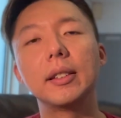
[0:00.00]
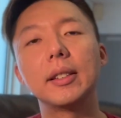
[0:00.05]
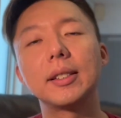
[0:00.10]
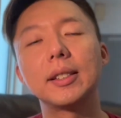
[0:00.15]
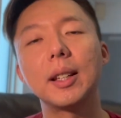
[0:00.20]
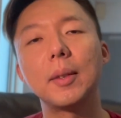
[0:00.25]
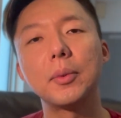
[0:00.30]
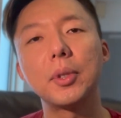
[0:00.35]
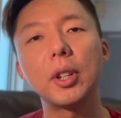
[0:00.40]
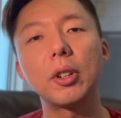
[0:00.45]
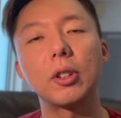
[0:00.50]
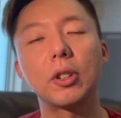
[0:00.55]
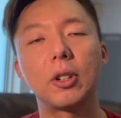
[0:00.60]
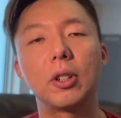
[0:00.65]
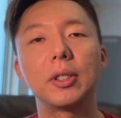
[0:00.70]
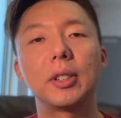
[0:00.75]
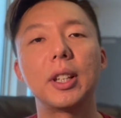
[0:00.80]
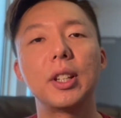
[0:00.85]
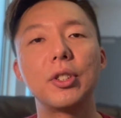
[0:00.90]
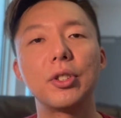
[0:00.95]
The subject of
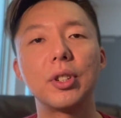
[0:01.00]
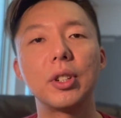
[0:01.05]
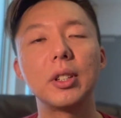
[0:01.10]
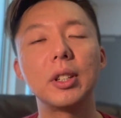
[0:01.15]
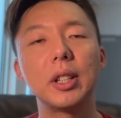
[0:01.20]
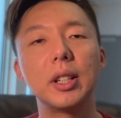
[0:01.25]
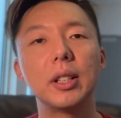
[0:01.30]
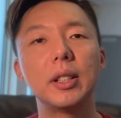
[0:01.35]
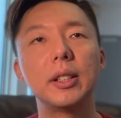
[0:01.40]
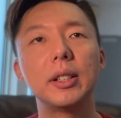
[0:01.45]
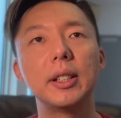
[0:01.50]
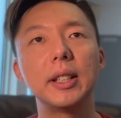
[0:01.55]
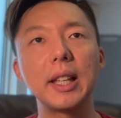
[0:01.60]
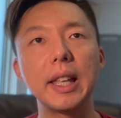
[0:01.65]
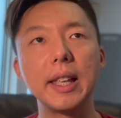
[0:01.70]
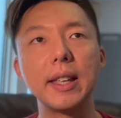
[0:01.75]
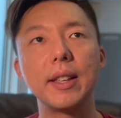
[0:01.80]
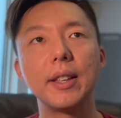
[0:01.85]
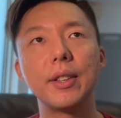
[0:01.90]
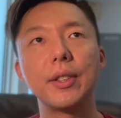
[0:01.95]
contention here
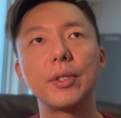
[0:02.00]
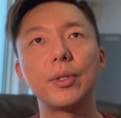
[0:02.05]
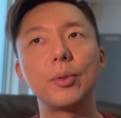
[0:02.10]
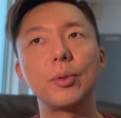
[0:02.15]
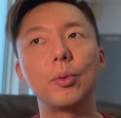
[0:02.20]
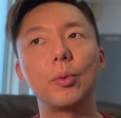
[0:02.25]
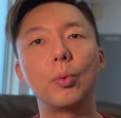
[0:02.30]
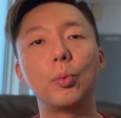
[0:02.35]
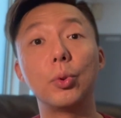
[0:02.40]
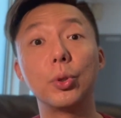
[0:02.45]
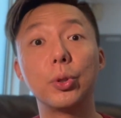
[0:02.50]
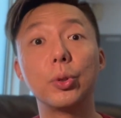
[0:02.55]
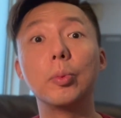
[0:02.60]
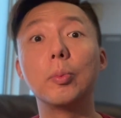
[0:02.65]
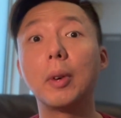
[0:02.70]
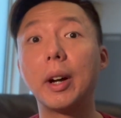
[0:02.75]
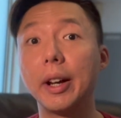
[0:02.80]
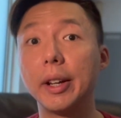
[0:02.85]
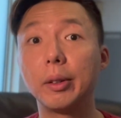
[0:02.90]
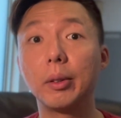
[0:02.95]
is, would you
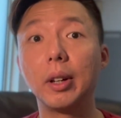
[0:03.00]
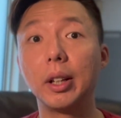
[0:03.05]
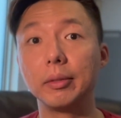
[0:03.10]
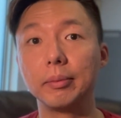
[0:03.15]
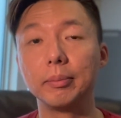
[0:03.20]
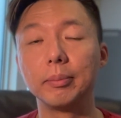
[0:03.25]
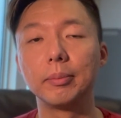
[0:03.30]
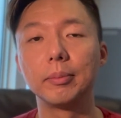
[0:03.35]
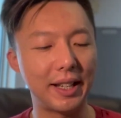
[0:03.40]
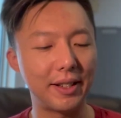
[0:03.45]
buy one?